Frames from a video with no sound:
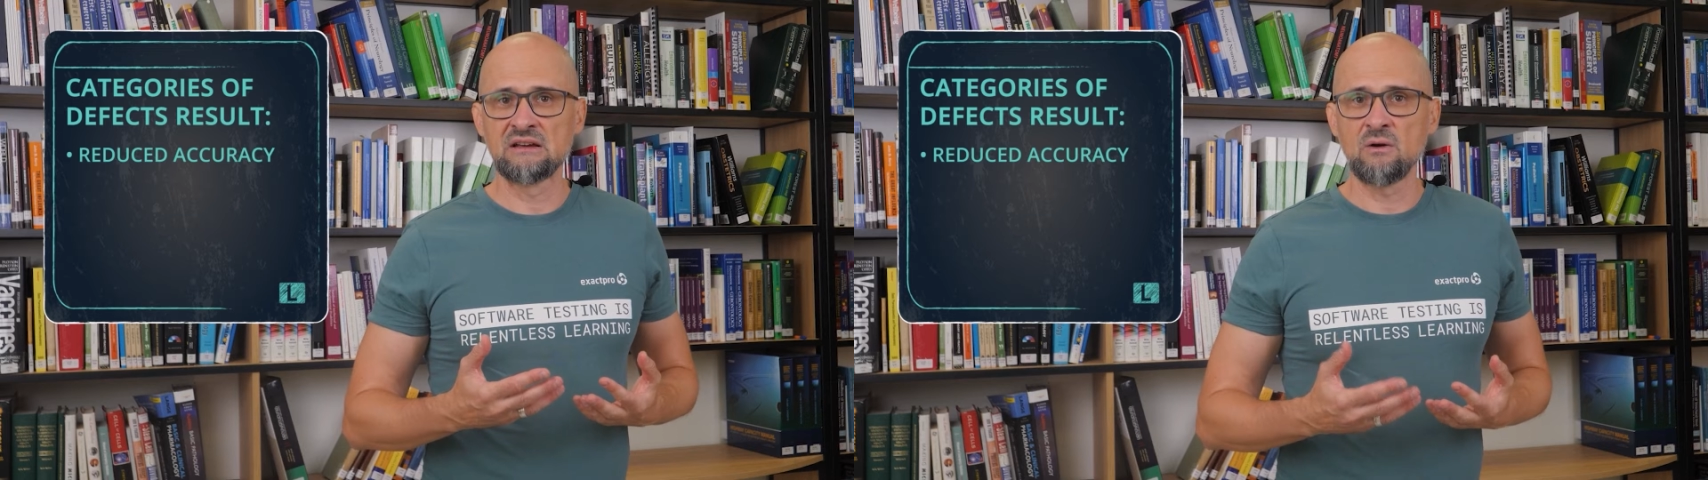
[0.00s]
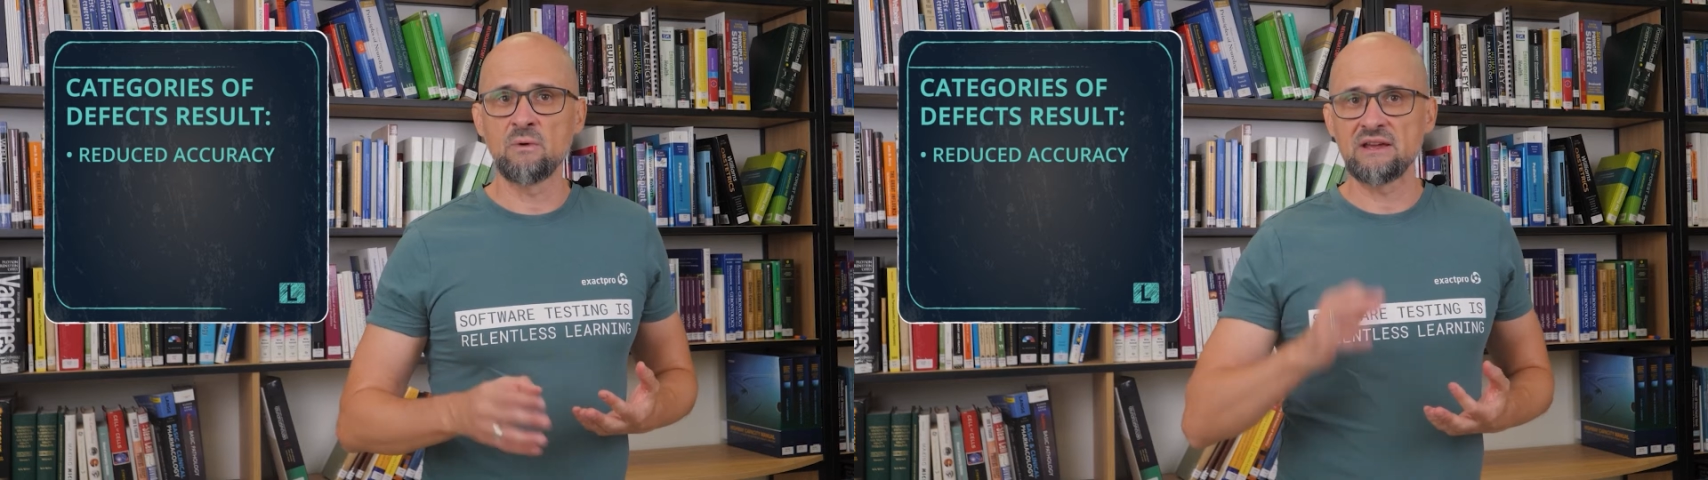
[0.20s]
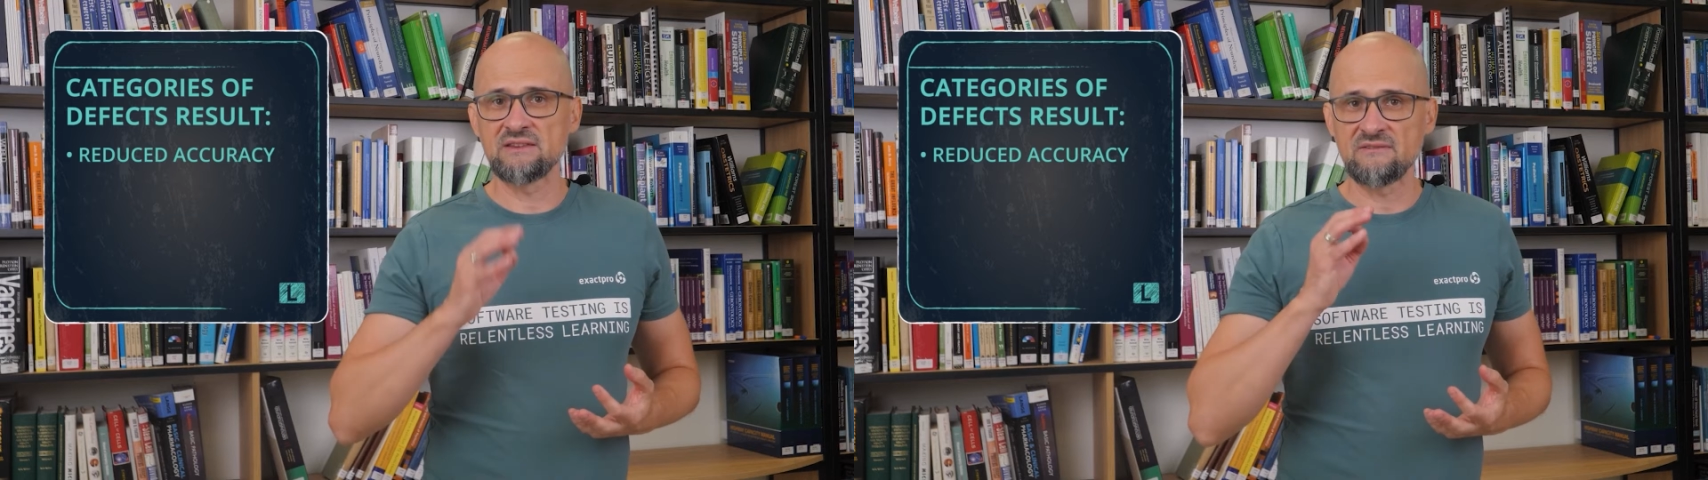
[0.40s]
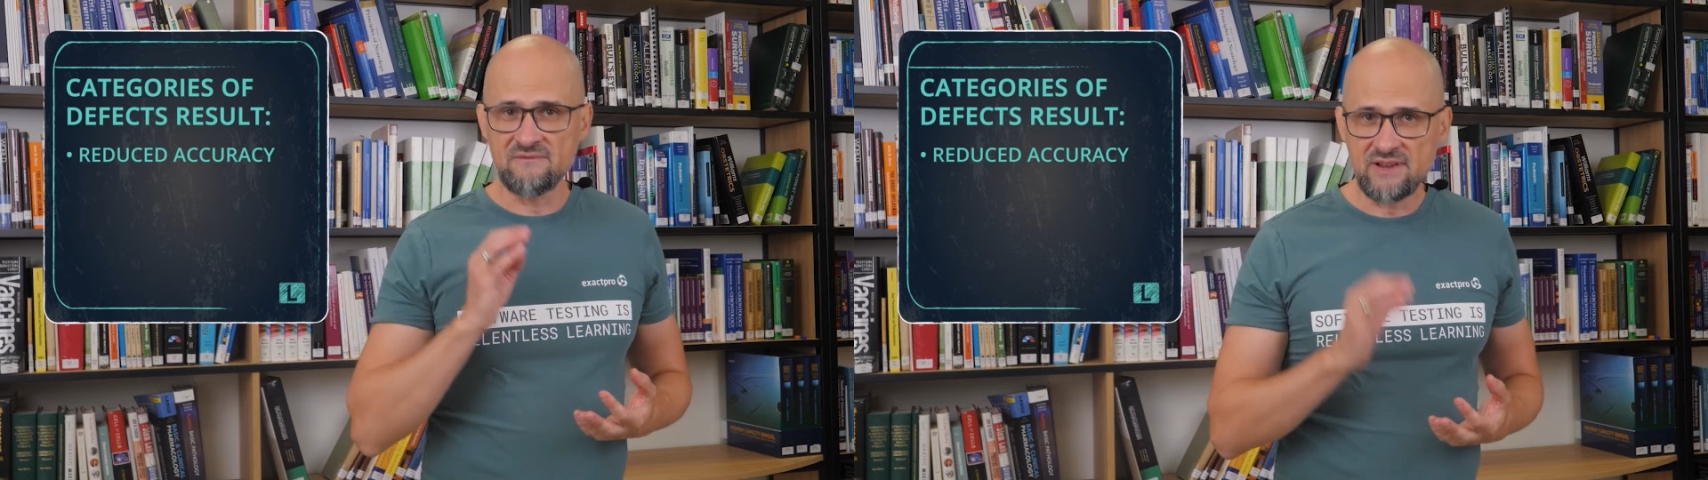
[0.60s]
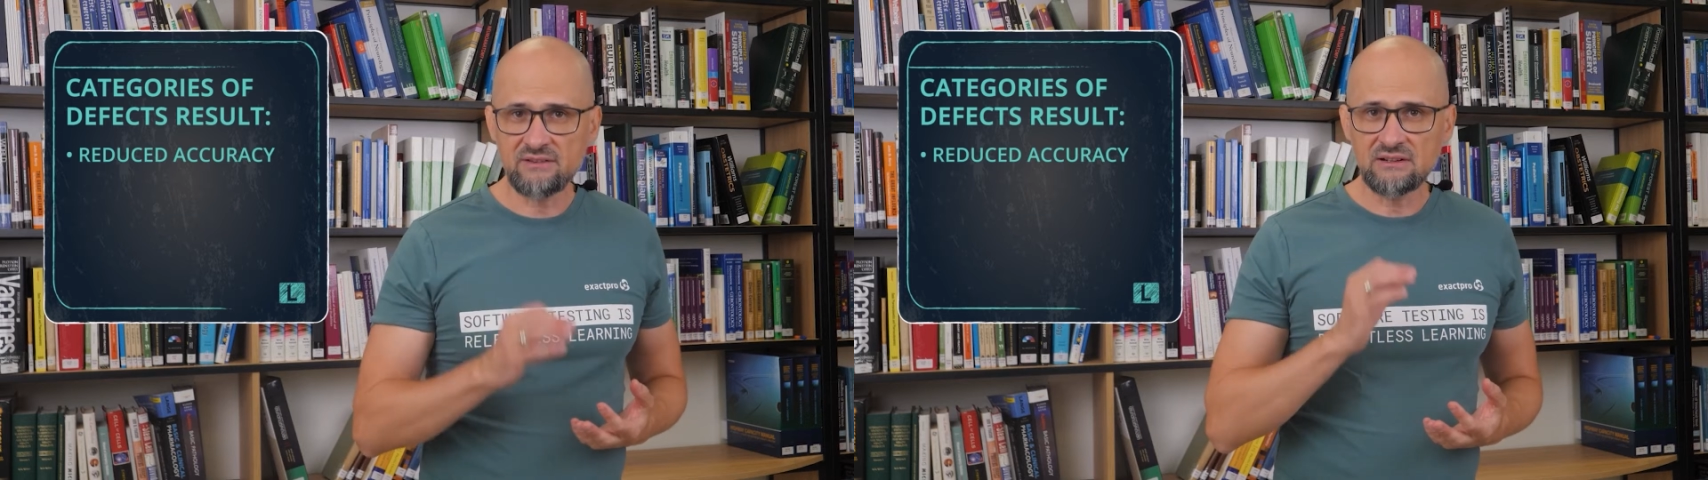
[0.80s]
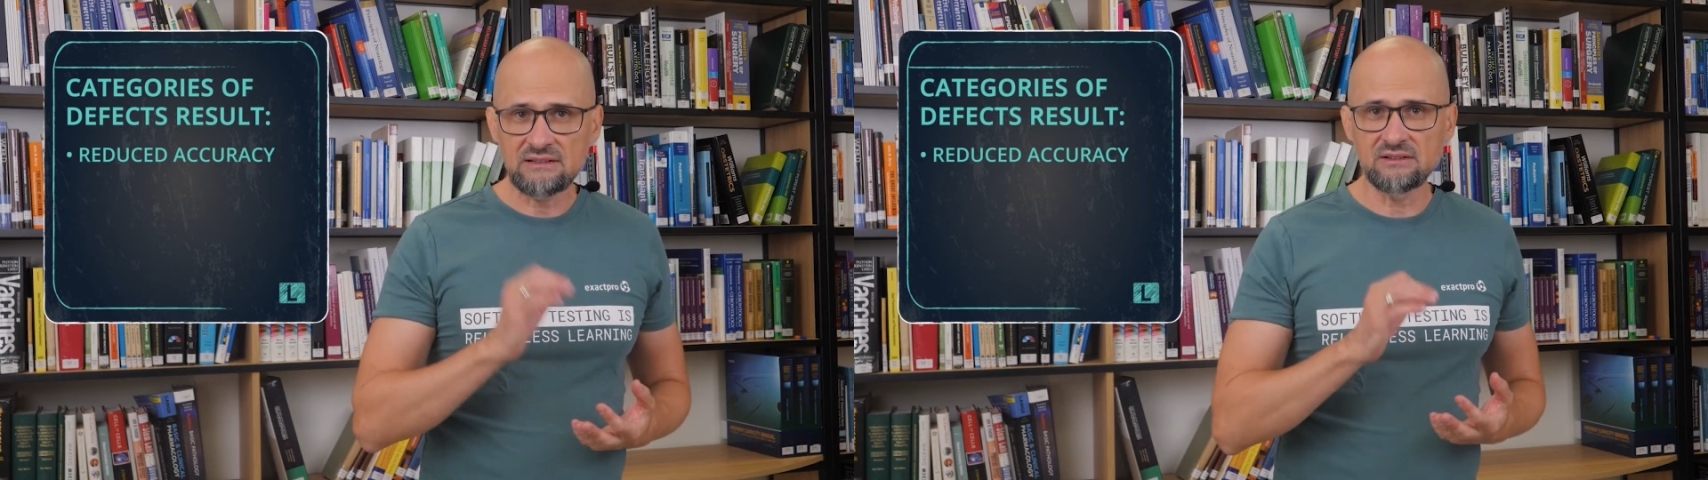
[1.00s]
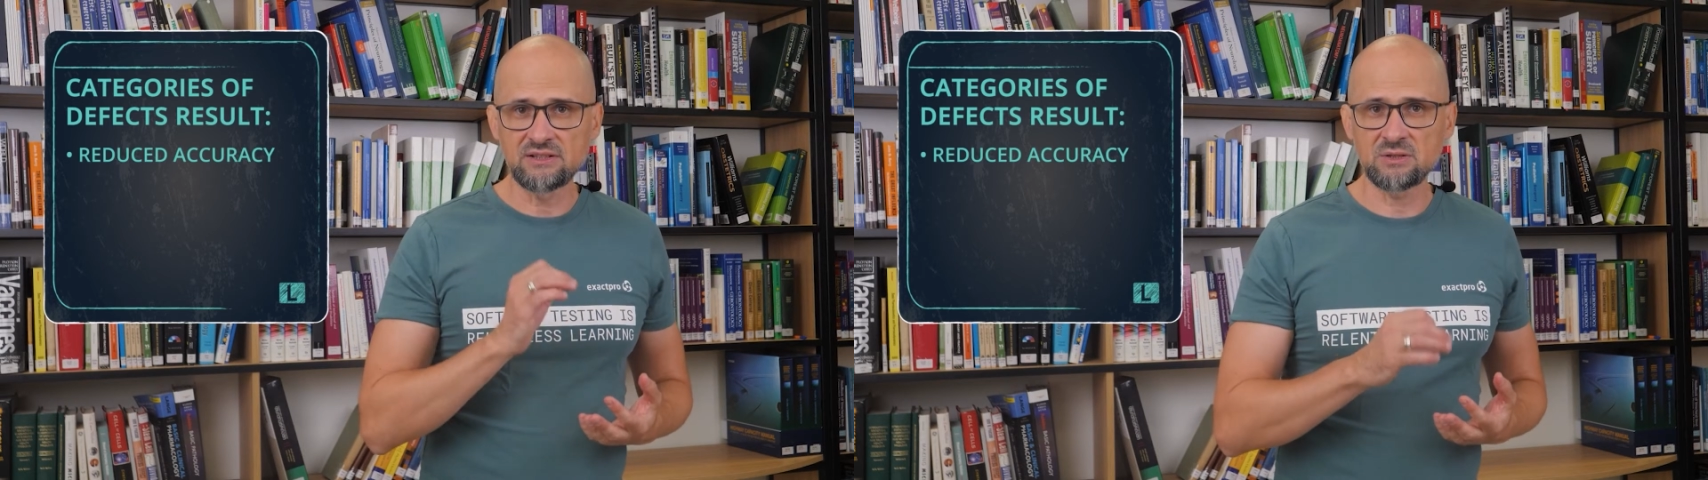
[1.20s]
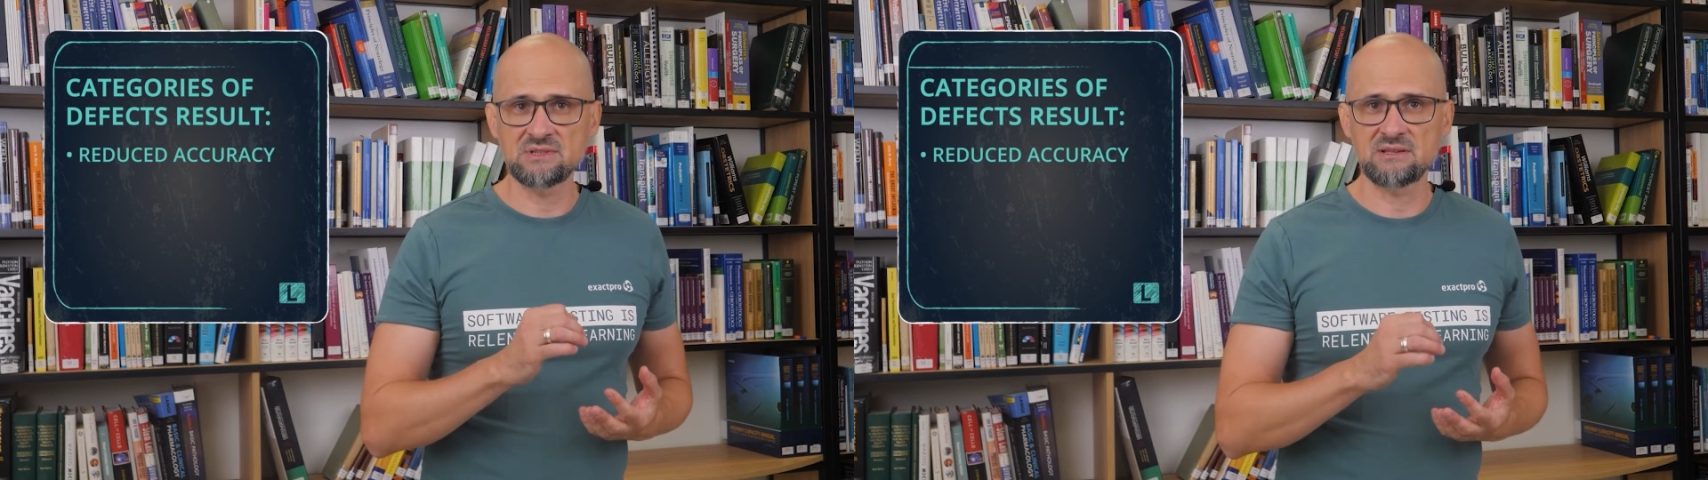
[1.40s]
with very little news